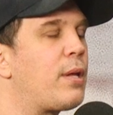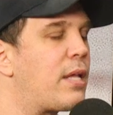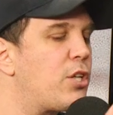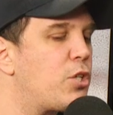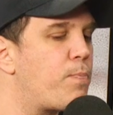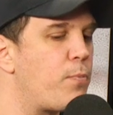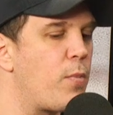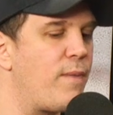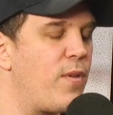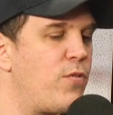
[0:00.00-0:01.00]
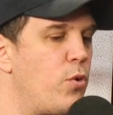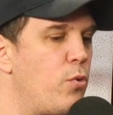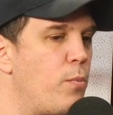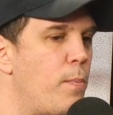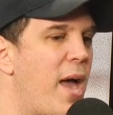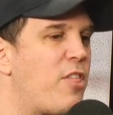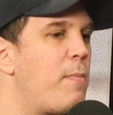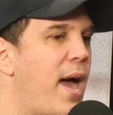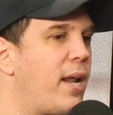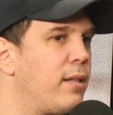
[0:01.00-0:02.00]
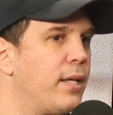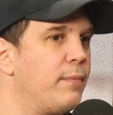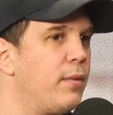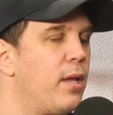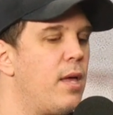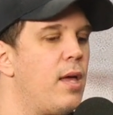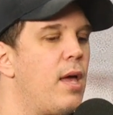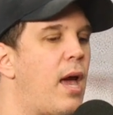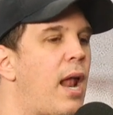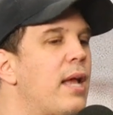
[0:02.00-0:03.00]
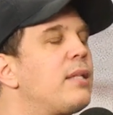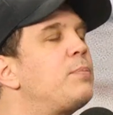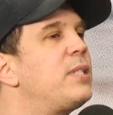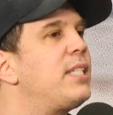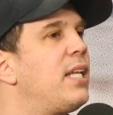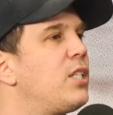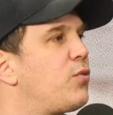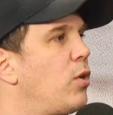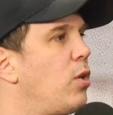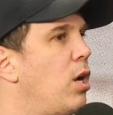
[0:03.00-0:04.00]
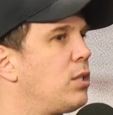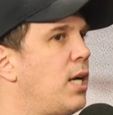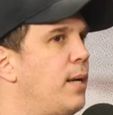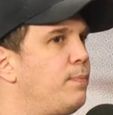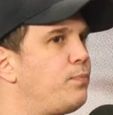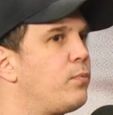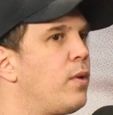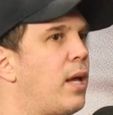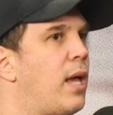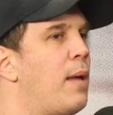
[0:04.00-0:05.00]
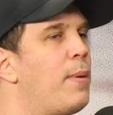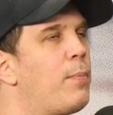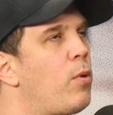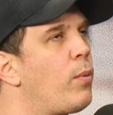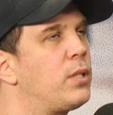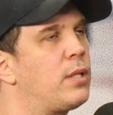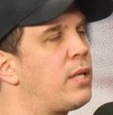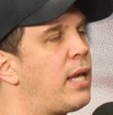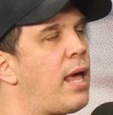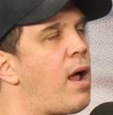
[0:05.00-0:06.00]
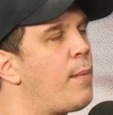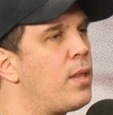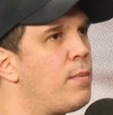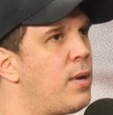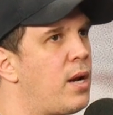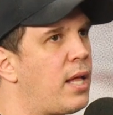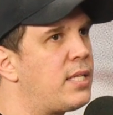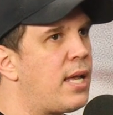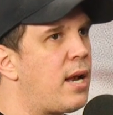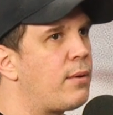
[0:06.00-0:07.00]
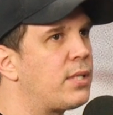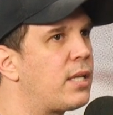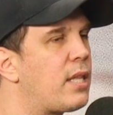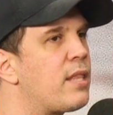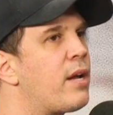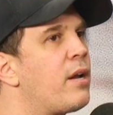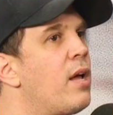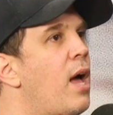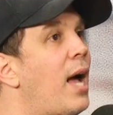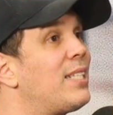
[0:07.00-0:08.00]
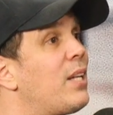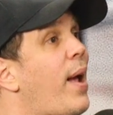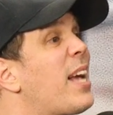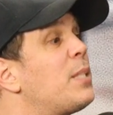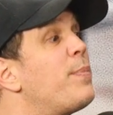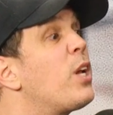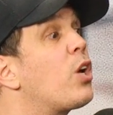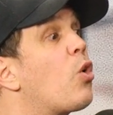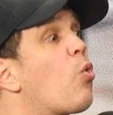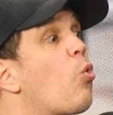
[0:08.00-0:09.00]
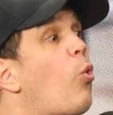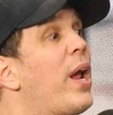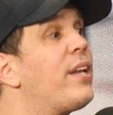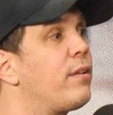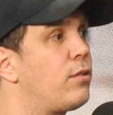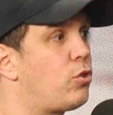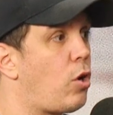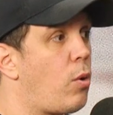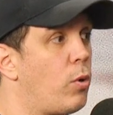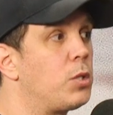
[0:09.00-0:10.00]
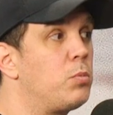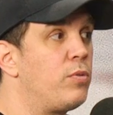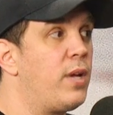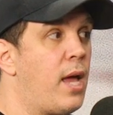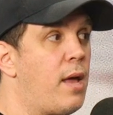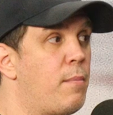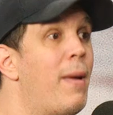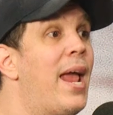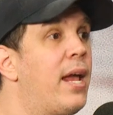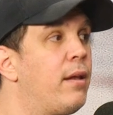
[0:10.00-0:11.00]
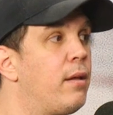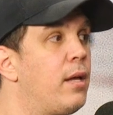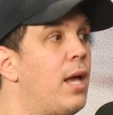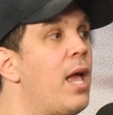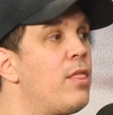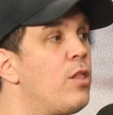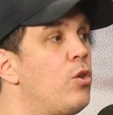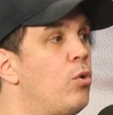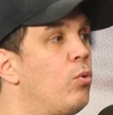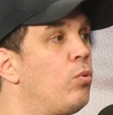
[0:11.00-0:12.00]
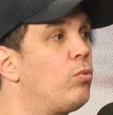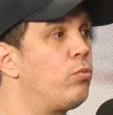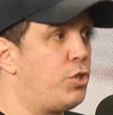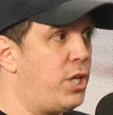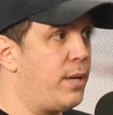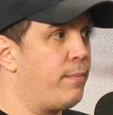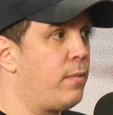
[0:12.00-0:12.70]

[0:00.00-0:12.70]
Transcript: Like, just if you mathematically, and I've been saying this for a long time. Like, and people always, they get on me the minute I said it. I was like, there hasn't been a great Star Wars movie yet made in the new regime.